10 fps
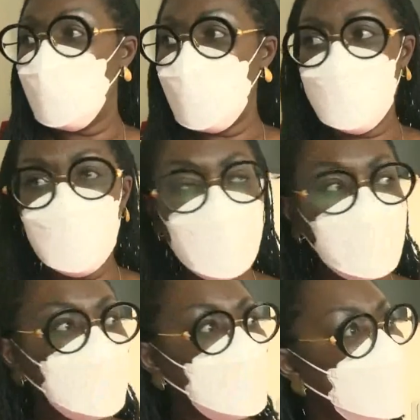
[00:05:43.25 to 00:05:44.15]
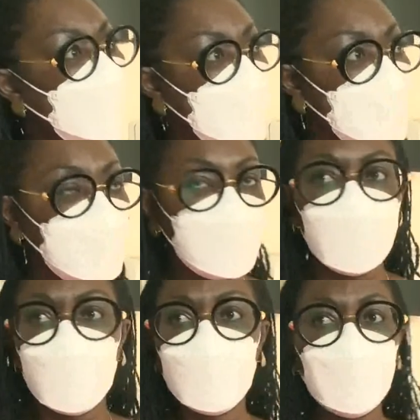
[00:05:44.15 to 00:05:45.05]
we amend,
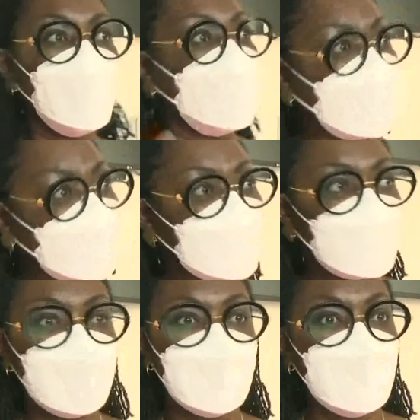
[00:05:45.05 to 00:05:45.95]
delete, add,